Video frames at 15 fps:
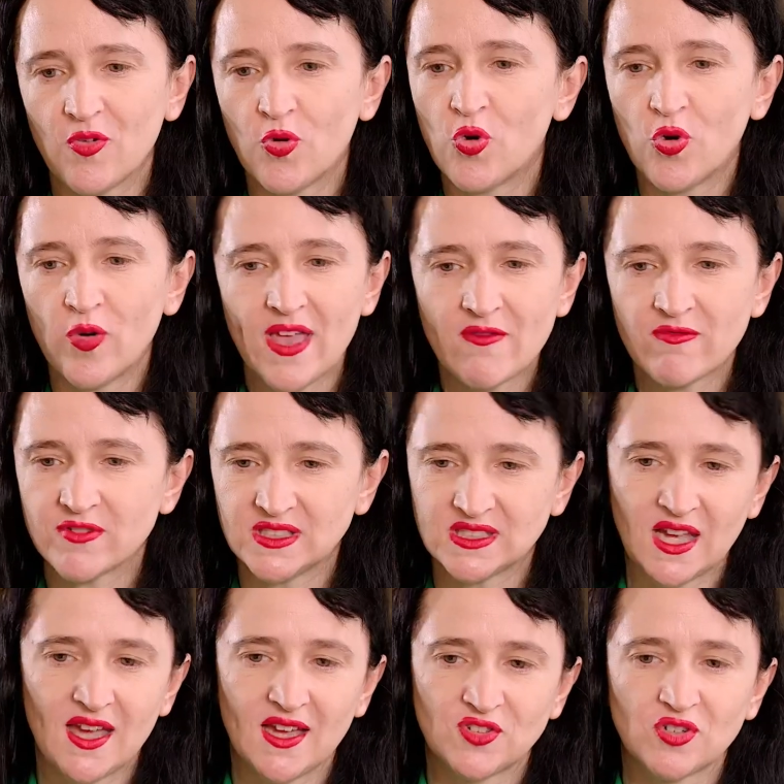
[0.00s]
all every
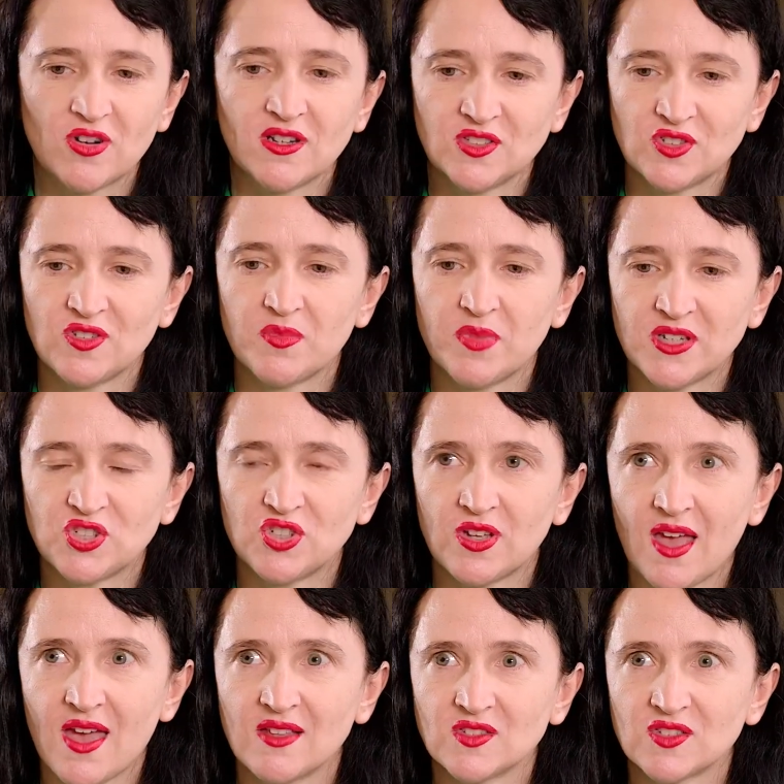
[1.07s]
day trying to do the best
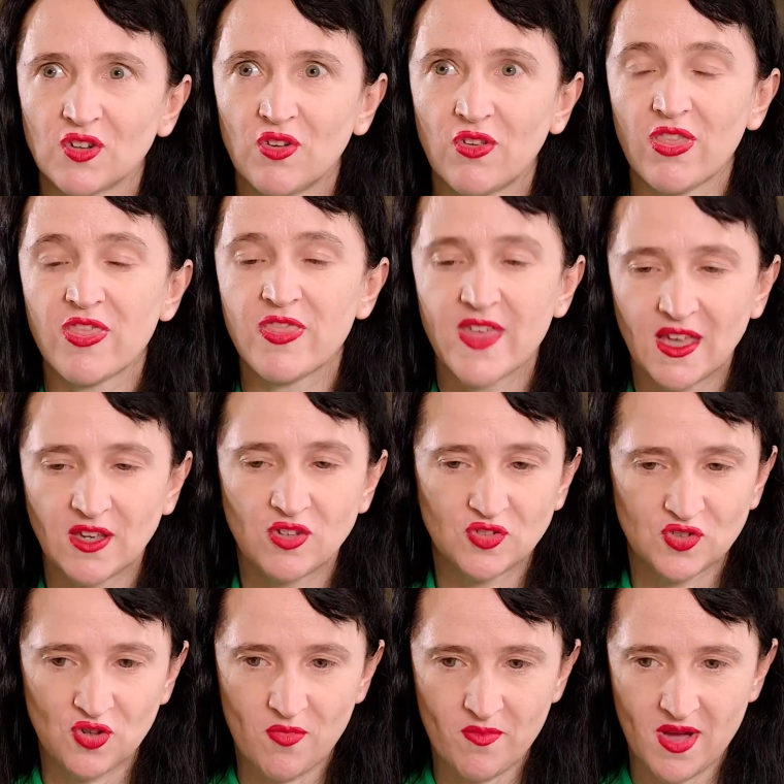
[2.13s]
you can. So thank you
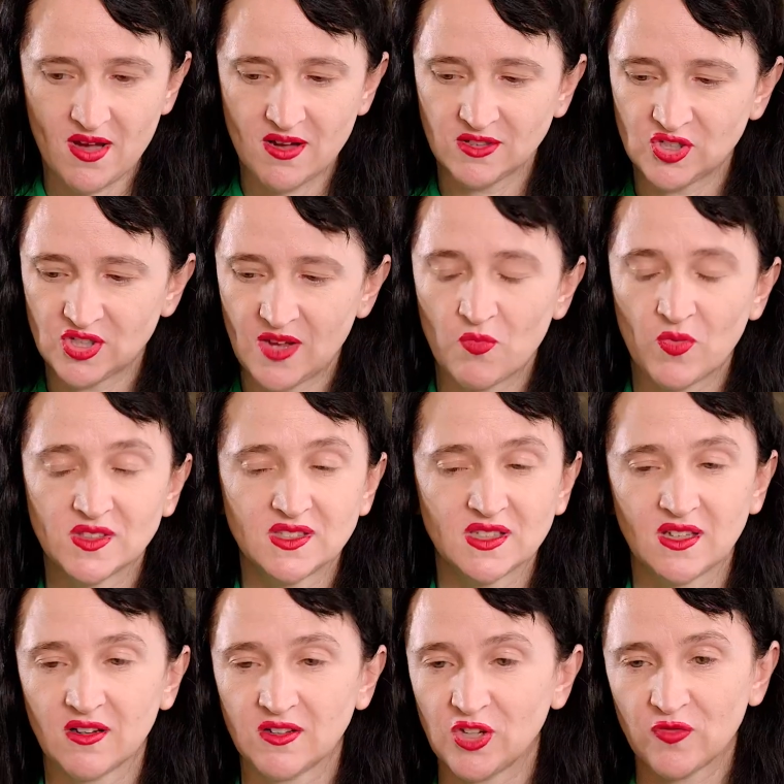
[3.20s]
so much. And once
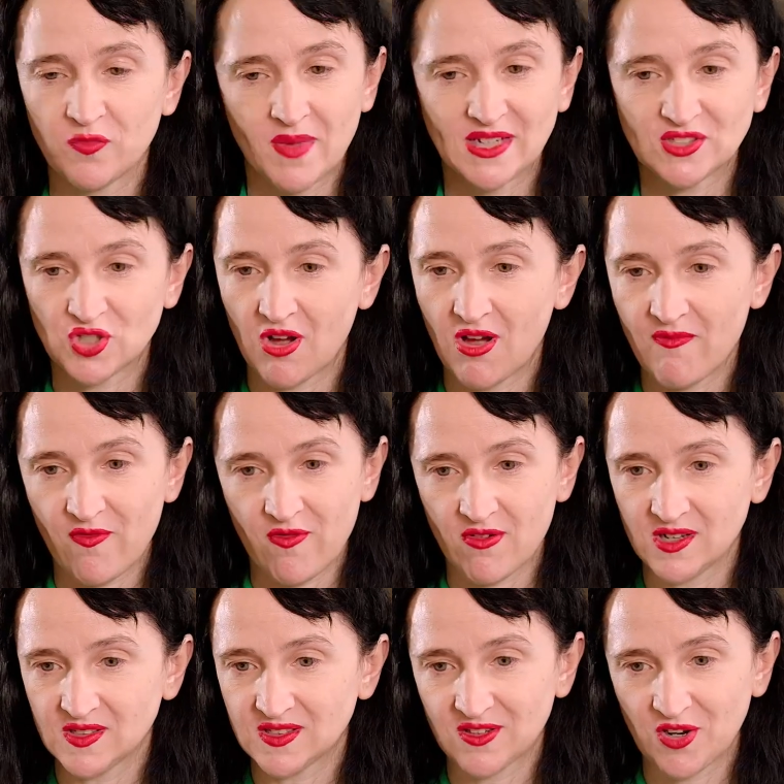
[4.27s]
again, you've made time
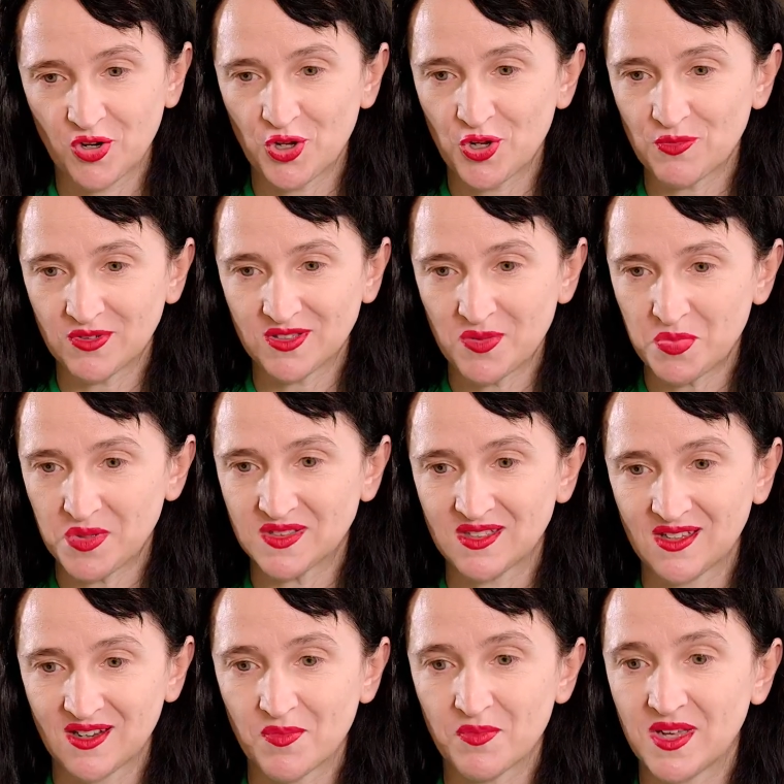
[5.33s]
for us, and I know you're really
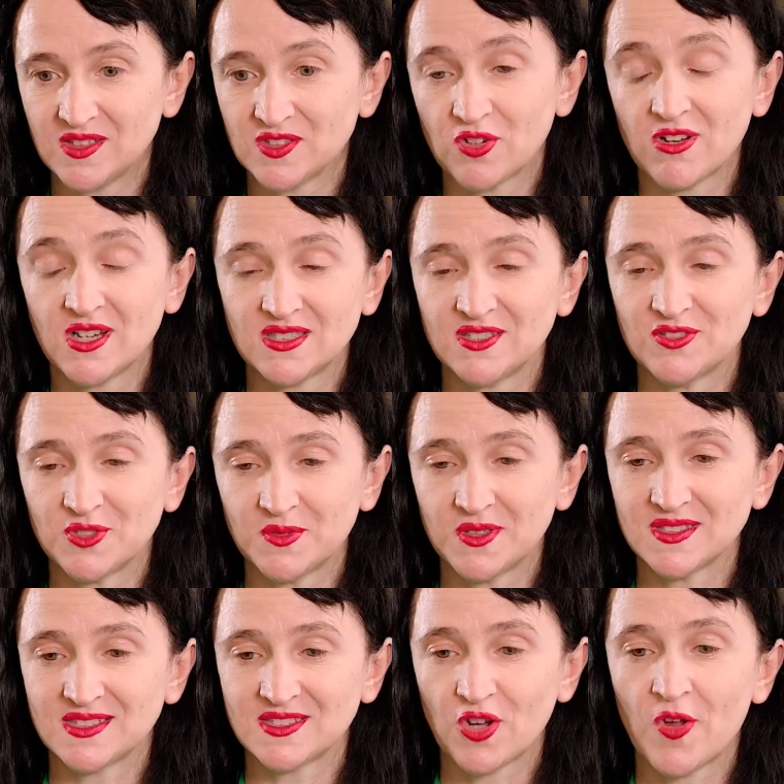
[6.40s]
busy and it means a great deal to
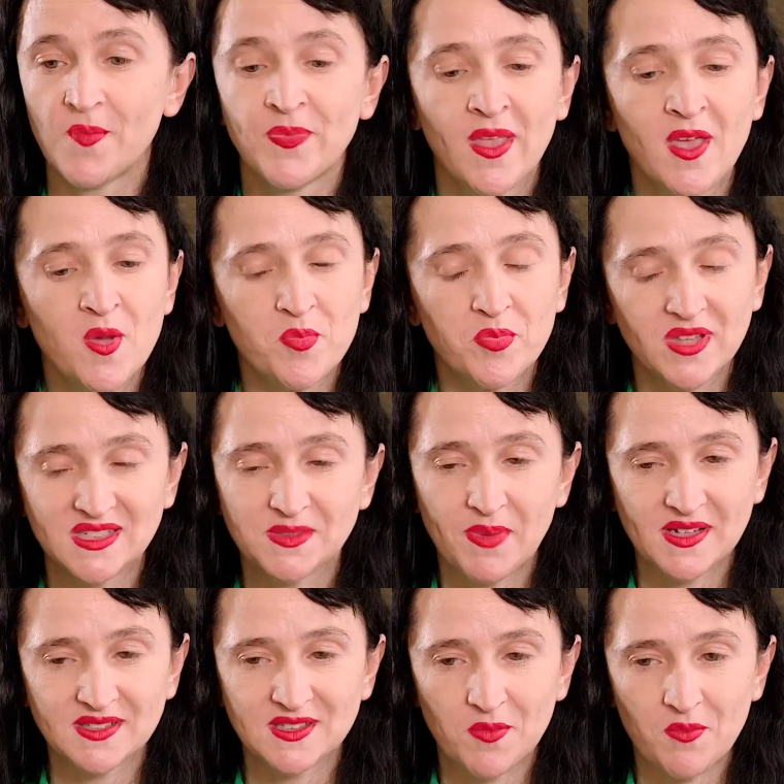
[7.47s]
us. So please
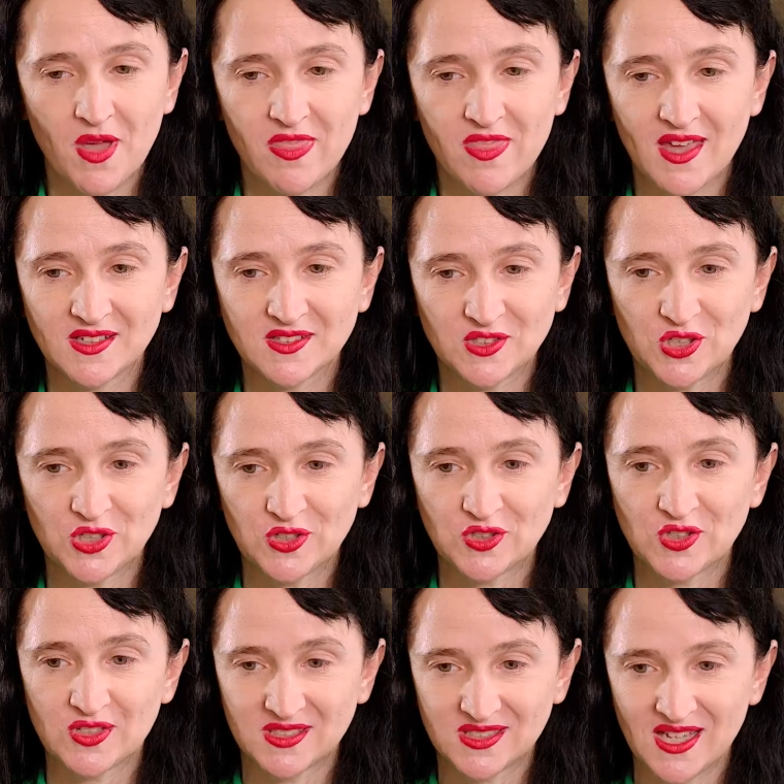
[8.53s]
pass on my thanks to
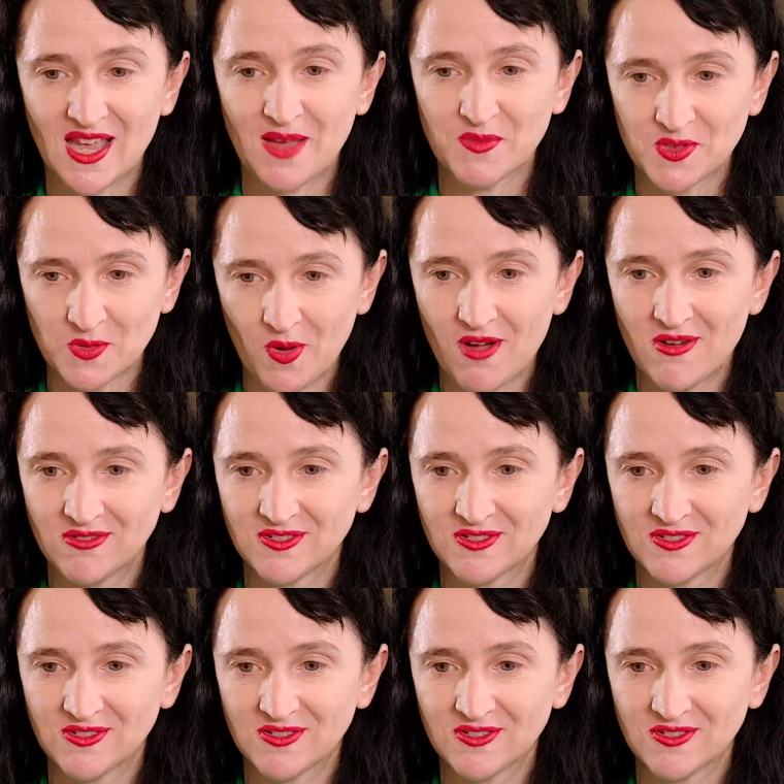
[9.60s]
the team as well,